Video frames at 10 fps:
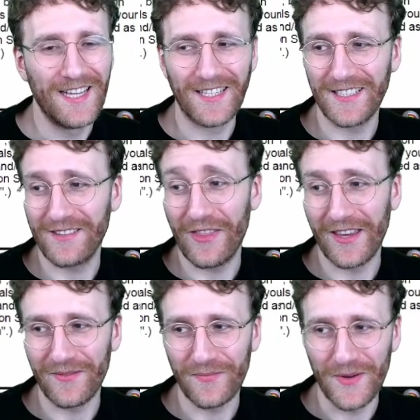I did
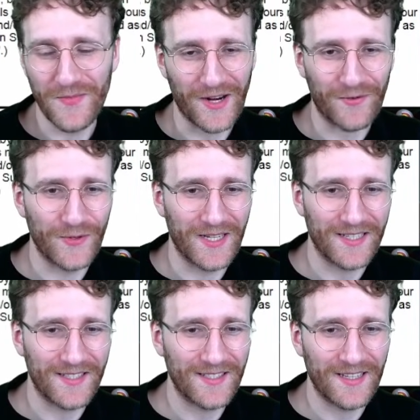think my back row
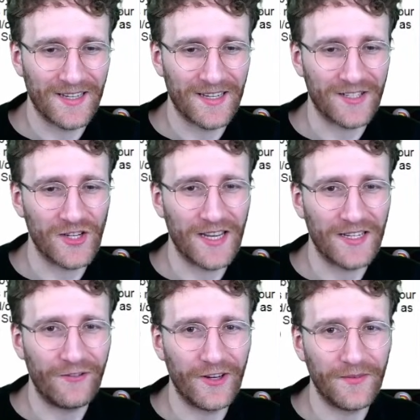does actually
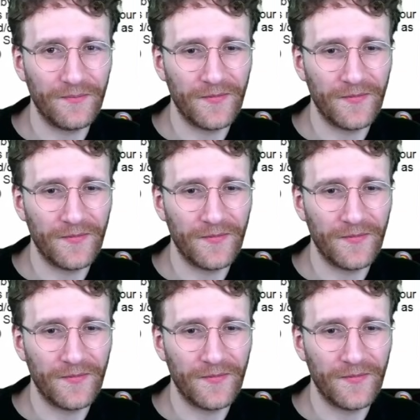anything.